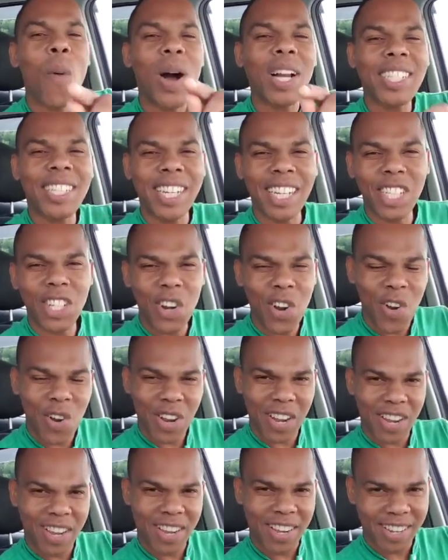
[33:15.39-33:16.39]
Watch the
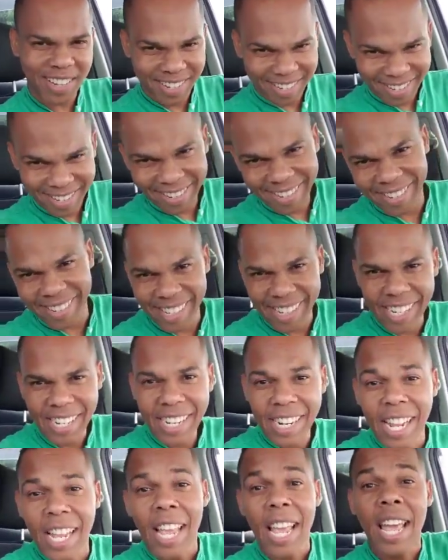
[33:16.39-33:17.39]
joke.
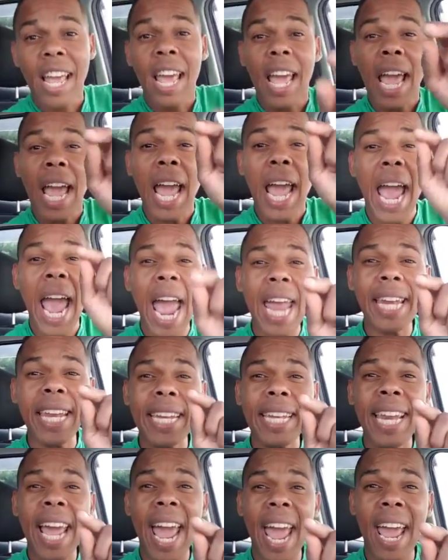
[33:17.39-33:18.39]

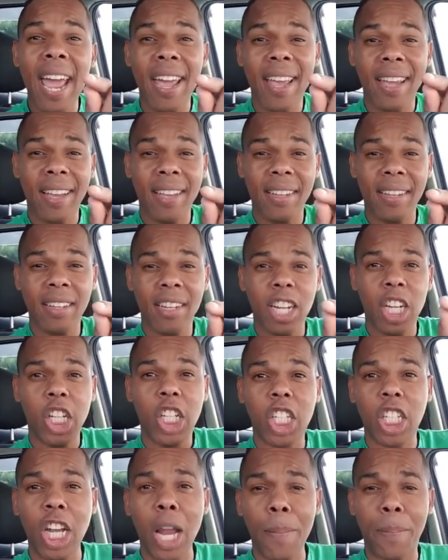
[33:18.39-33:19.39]
Any day,
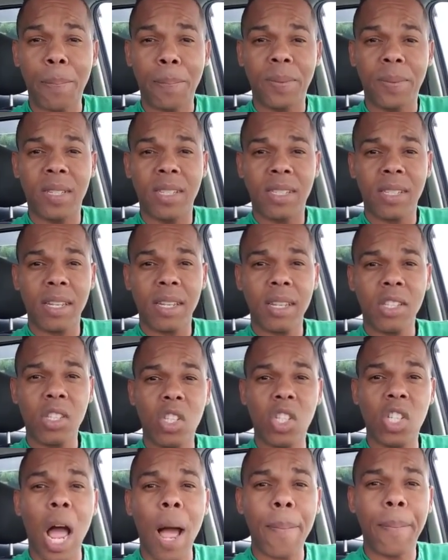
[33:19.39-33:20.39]
ships
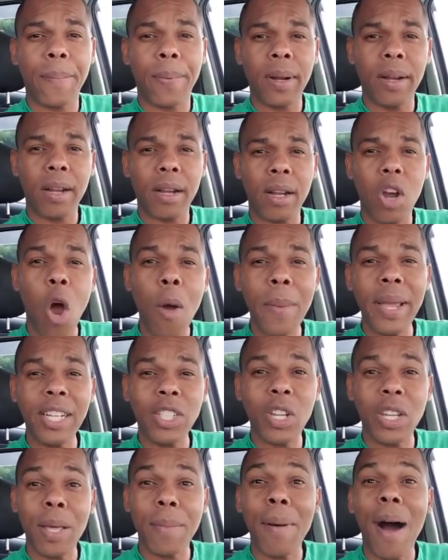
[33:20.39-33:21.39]
stop
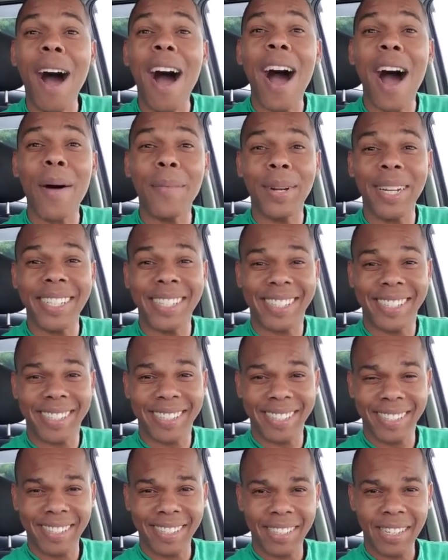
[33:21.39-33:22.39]
coming to the
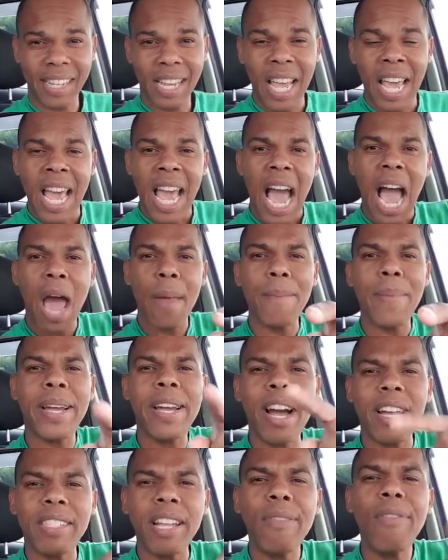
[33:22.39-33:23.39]
Bahamas. And
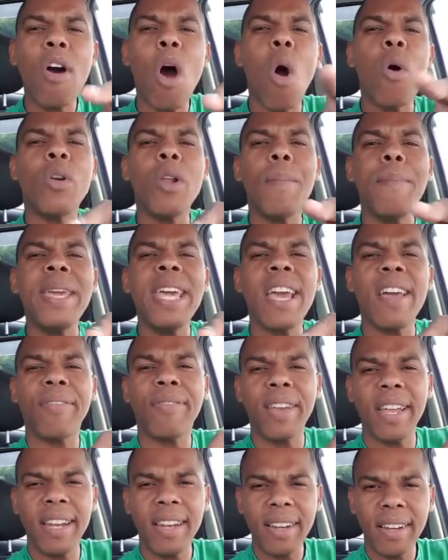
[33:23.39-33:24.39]
because of how they're
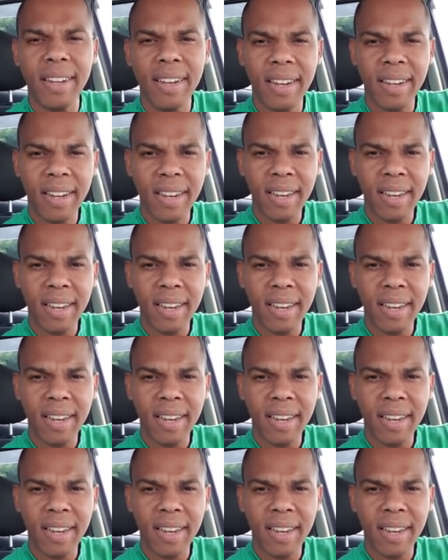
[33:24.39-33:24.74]
behaving,